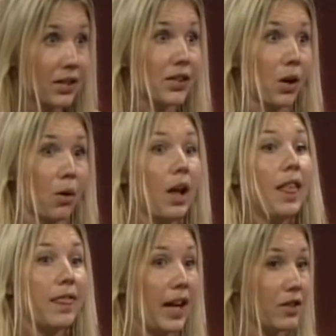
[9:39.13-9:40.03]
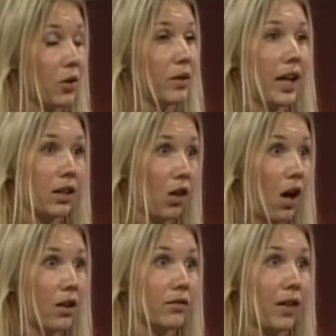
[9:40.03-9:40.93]
So they donate a
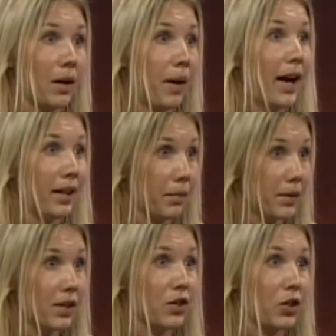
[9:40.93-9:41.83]
lot of items